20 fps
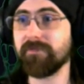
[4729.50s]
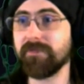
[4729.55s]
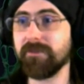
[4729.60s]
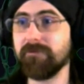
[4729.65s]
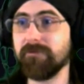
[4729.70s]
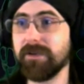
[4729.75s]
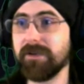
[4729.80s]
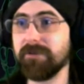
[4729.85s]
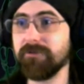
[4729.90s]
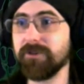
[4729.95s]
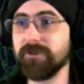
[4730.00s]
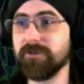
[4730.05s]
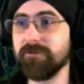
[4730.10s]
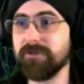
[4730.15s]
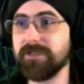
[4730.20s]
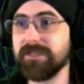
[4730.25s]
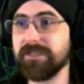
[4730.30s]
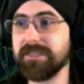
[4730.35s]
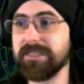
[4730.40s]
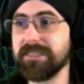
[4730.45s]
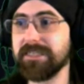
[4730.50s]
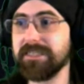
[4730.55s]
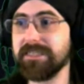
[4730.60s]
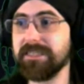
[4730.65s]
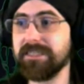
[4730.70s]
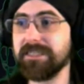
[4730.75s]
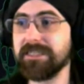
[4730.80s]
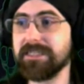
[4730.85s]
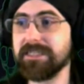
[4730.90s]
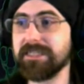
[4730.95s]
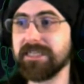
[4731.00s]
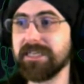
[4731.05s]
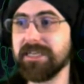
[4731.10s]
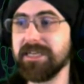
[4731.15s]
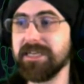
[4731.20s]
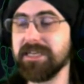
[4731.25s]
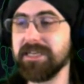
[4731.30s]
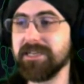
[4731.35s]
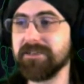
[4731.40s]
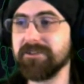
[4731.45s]
Matt 101. It is
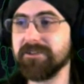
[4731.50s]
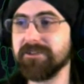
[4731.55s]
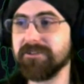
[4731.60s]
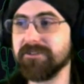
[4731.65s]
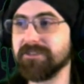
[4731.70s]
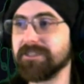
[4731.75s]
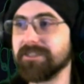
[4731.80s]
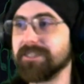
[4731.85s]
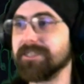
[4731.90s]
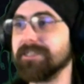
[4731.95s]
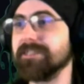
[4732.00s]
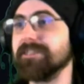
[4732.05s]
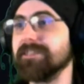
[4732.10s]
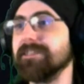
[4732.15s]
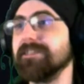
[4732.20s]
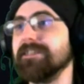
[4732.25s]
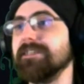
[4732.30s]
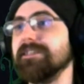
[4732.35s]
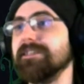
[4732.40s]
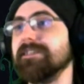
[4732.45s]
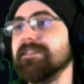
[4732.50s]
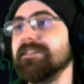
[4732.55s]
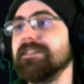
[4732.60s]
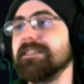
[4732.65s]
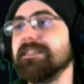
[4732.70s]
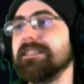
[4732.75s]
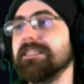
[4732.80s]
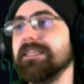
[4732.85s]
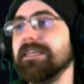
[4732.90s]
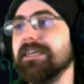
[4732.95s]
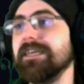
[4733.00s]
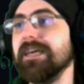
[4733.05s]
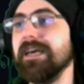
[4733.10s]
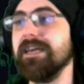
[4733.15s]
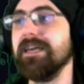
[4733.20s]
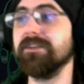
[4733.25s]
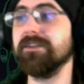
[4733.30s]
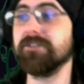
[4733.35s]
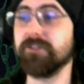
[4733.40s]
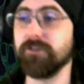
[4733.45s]
not the
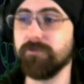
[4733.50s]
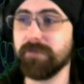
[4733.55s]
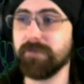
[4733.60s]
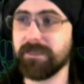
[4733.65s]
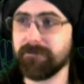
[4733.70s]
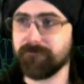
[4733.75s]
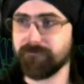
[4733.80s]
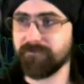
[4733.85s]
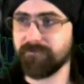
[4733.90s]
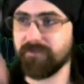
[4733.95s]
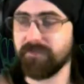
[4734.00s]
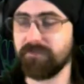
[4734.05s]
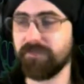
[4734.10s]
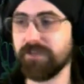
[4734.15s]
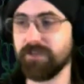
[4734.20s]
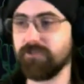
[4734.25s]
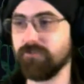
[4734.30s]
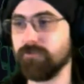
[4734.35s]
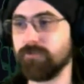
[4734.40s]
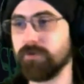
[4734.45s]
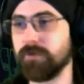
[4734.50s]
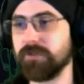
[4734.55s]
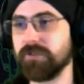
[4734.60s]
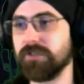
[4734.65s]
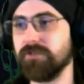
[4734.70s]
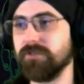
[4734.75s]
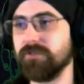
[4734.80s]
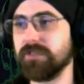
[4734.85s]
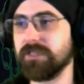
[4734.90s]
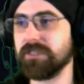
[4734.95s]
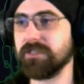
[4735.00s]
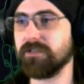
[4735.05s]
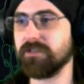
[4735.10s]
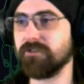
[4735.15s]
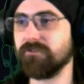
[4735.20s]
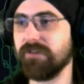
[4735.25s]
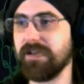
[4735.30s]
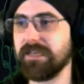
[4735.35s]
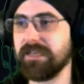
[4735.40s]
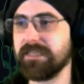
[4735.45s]
CIA, assuming federal prosecutors are
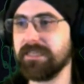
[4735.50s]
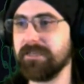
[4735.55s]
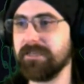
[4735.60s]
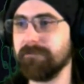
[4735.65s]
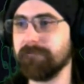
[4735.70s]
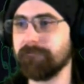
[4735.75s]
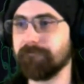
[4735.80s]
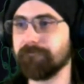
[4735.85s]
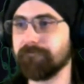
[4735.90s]
correct here.